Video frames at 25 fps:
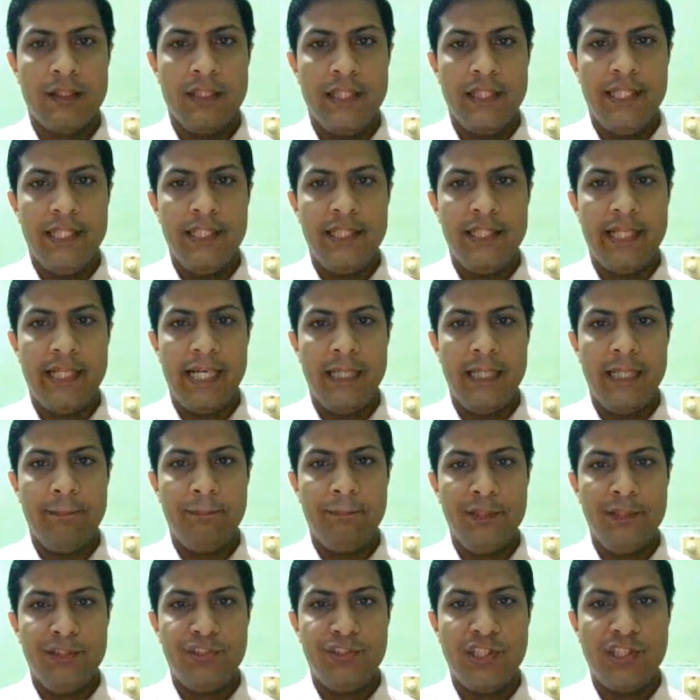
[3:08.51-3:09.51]
in
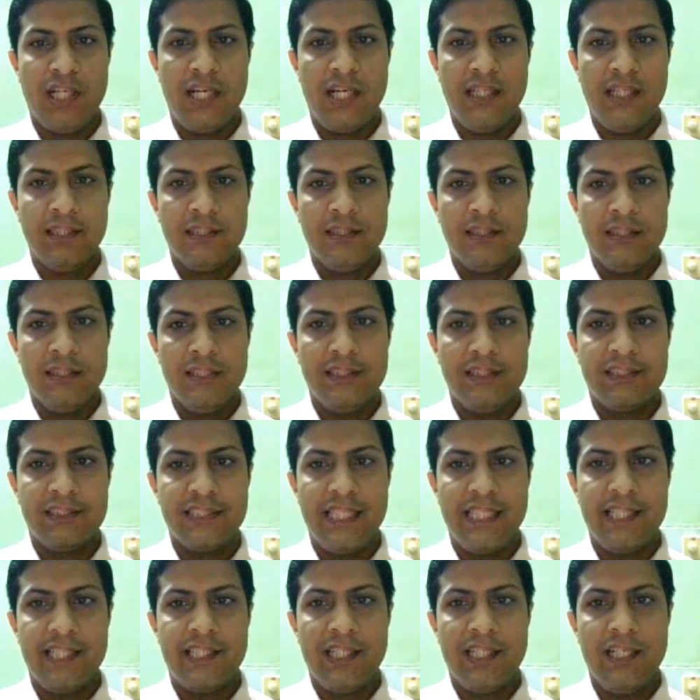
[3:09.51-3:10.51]
NP chart
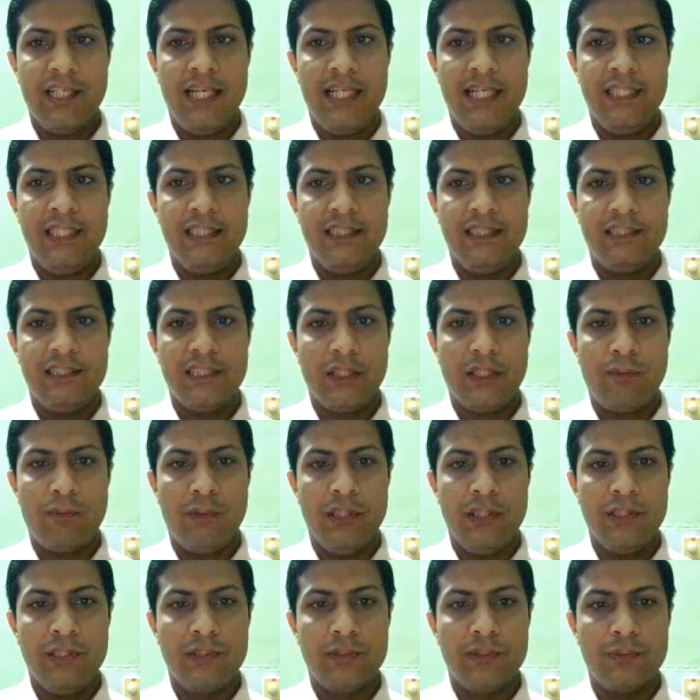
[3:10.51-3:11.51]
center line is
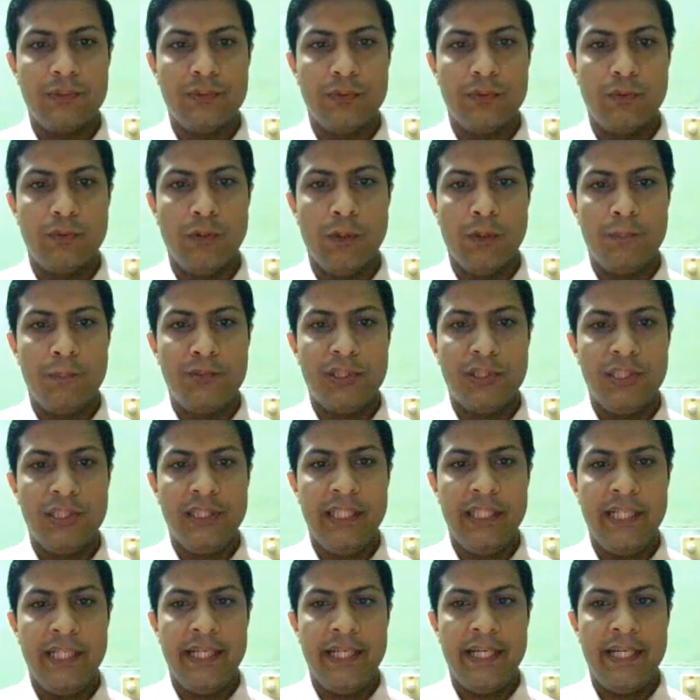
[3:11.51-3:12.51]
equal to option
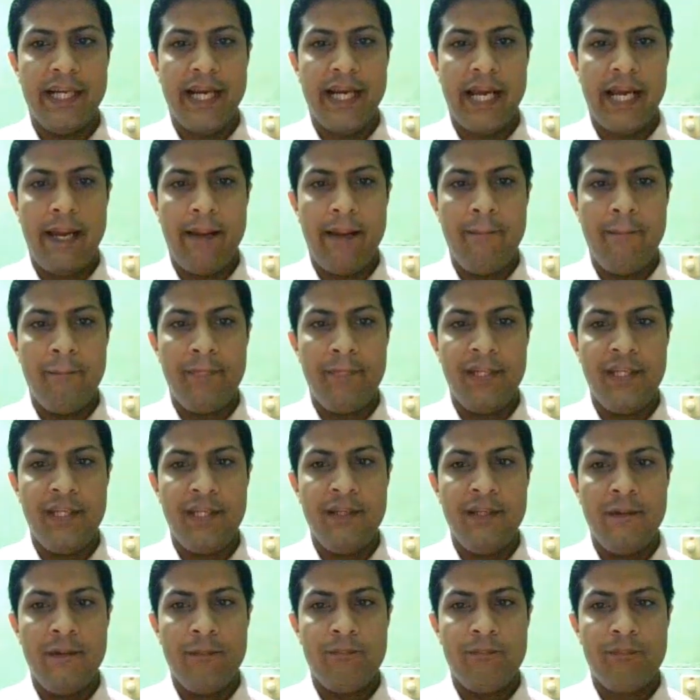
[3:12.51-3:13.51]
A
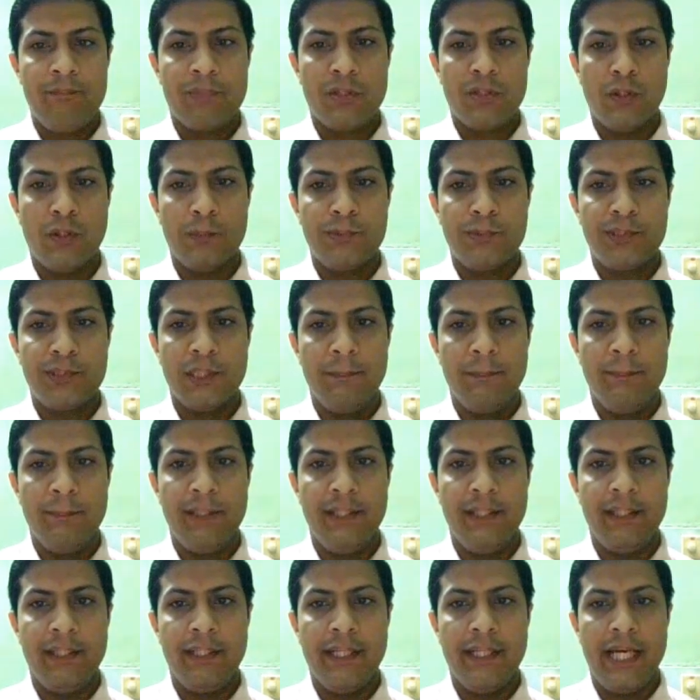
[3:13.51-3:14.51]
NP, option
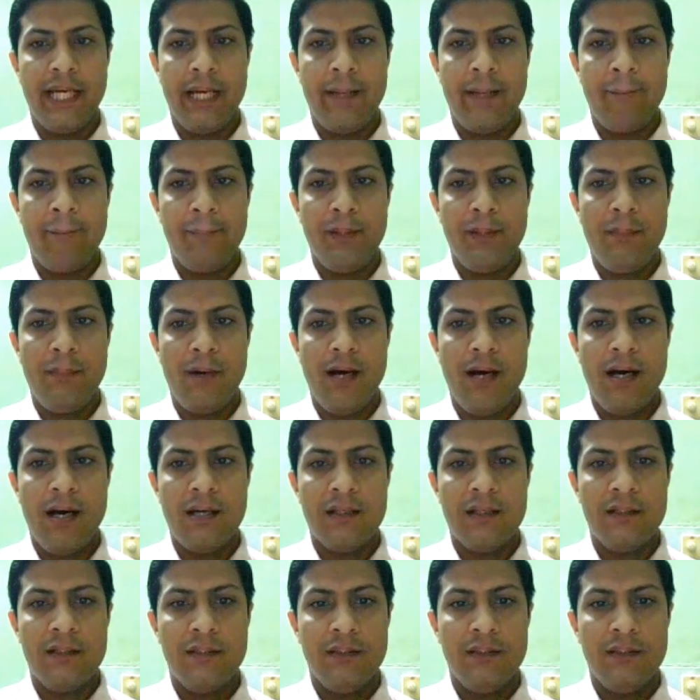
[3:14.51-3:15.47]
B NP bar,